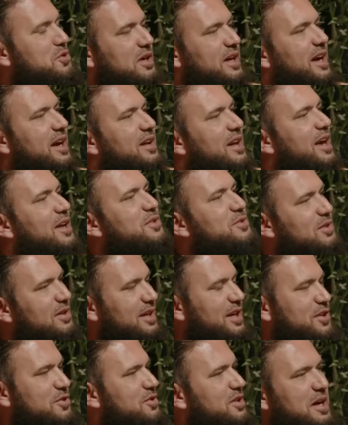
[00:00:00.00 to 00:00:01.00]
You can't
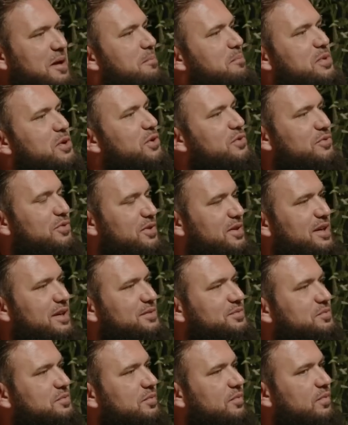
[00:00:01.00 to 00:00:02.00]
handle it. You're not built for
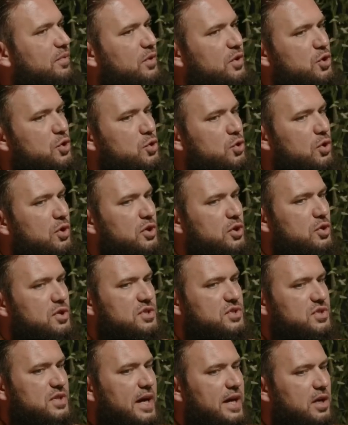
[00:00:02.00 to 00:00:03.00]
that.
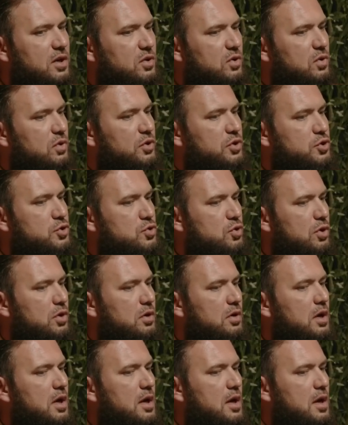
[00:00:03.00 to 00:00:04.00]
Your cycle,
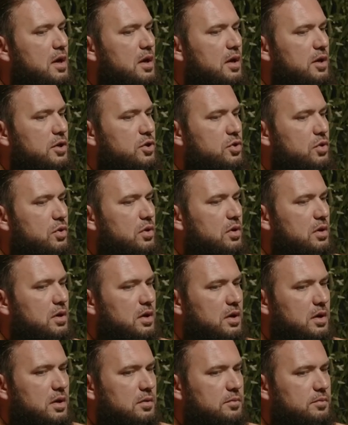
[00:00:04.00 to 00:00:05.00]
your
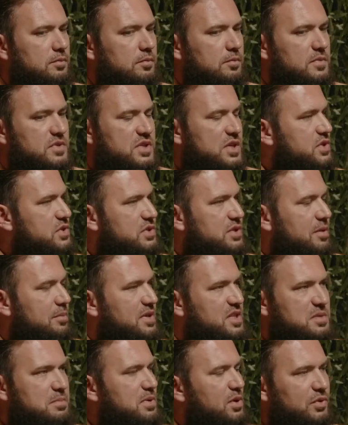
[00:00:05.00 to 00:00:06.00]

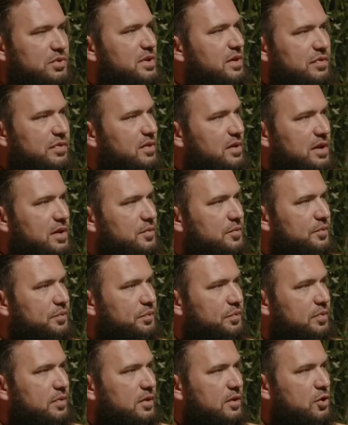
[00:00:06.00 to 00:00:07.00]
system is built differently.
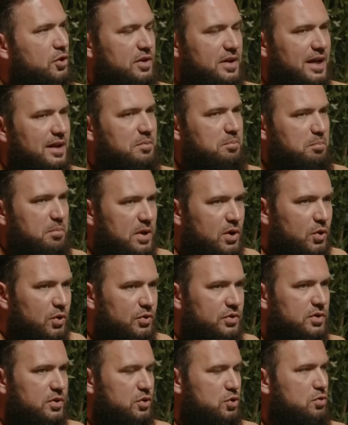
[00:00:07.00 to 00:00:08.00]
You're not
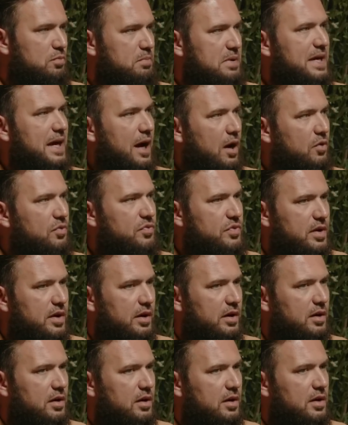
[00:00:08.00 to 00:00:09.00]
built to be out
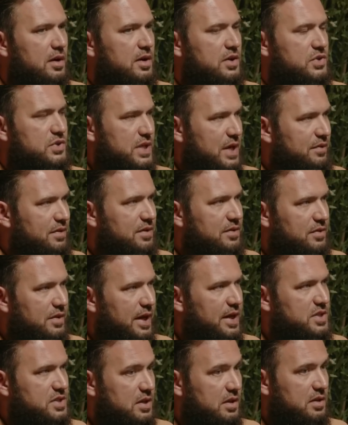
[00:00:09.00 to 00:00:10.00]
there 7
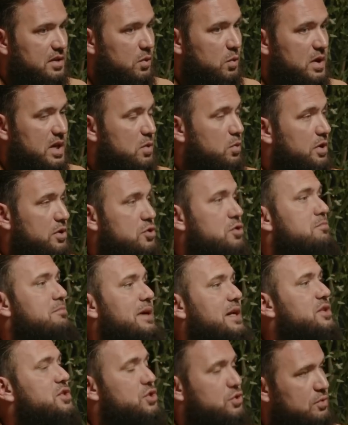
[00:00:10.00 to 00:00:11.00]
days of the week when you're
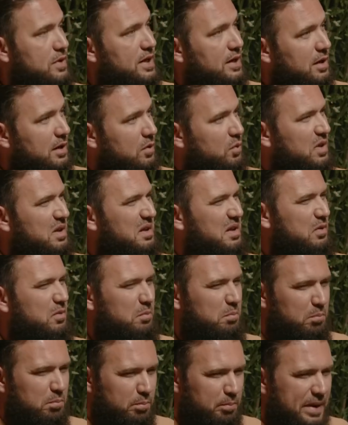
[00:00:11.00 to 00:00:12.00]
menstruating with
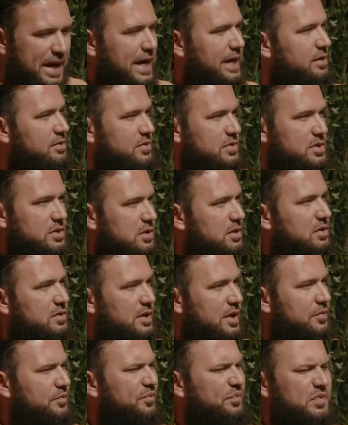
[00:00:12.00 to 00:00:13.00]
pains and
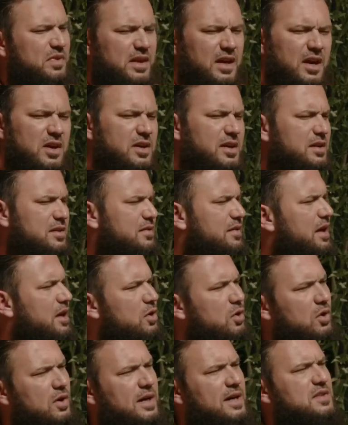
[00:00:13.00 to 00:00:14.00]
all that. Yeah, you can
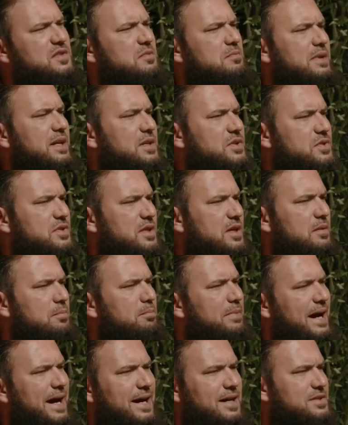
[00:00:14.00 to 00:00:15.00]
take all kinds of
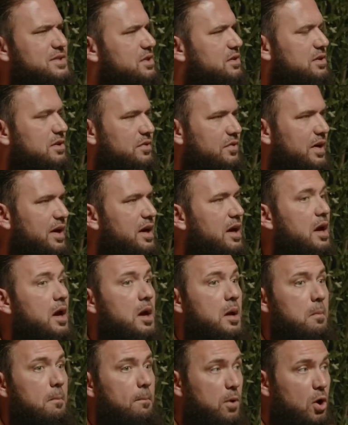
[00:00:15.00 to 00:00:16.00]
medicine, pads and all that.
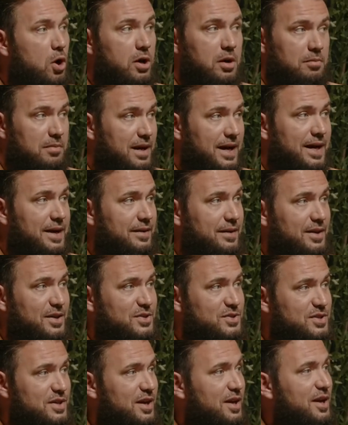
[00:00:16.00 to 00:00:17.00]
Bottom line
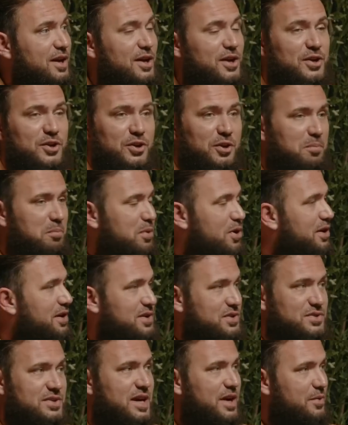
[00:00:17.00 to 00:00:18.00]
is your
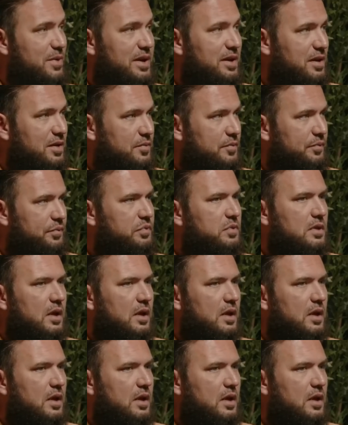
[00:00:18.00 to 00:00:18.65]
body's not ready.